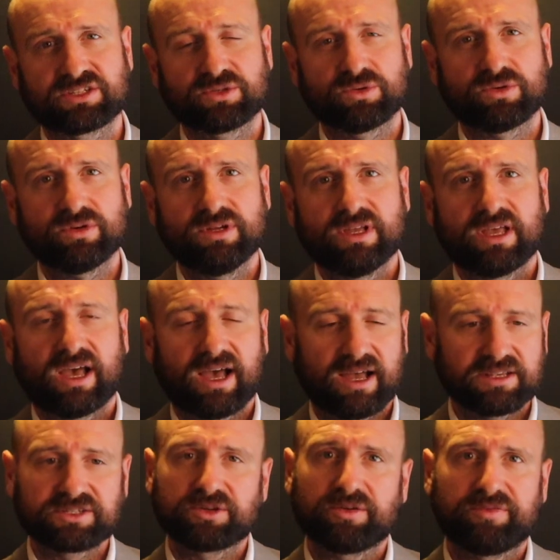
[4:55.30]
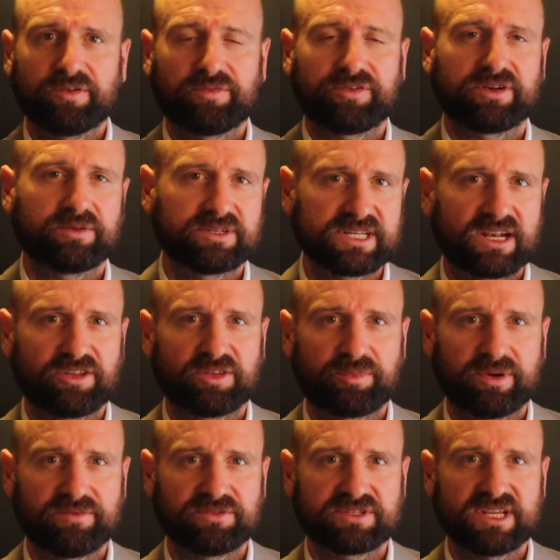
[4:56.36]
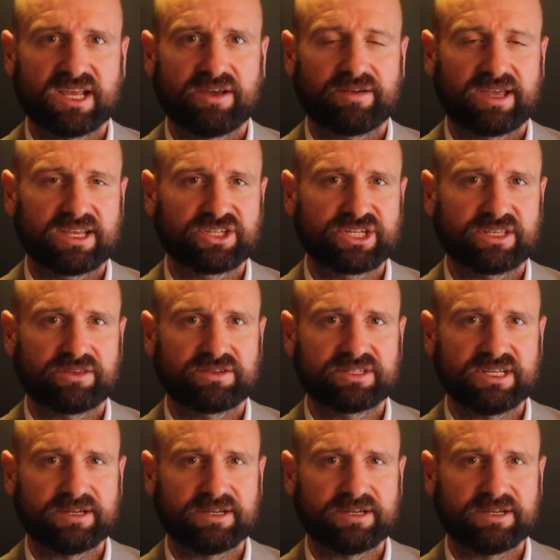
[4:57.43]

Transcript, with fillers: store, so feel free to download the previews now and check those